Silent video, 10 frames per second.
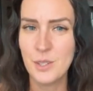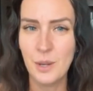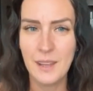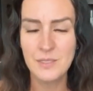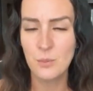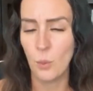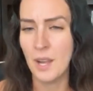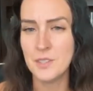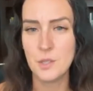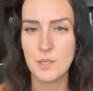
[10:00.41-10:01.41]
You don't have to
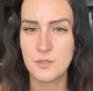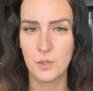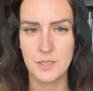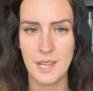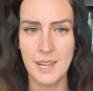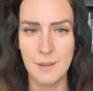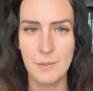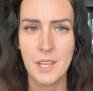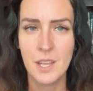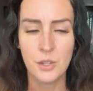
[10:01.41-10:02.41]
want to do this full
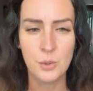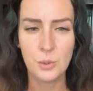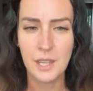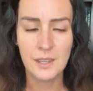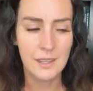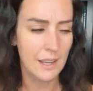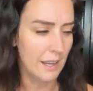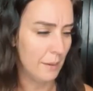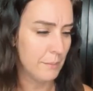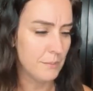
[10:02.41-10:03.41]
time. You can
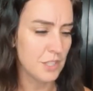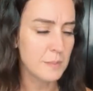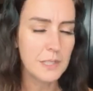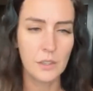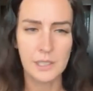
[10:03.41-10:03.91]
uh, just be